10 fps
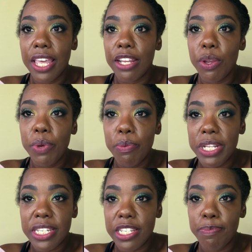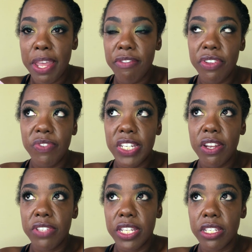Like, no one wants to spend $50
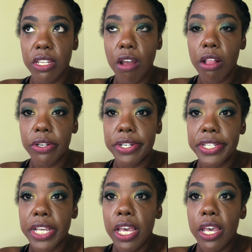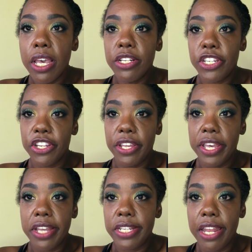to $60
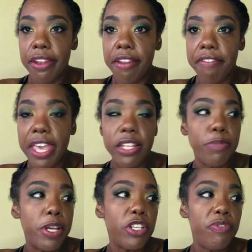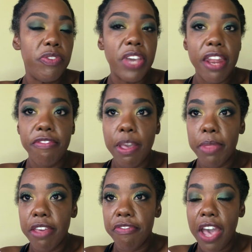to attend an event, especially if you've got a
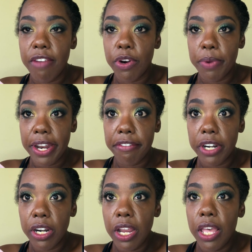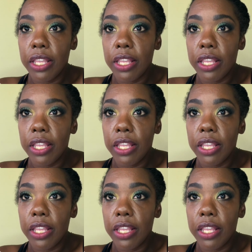family of 5 or whatever.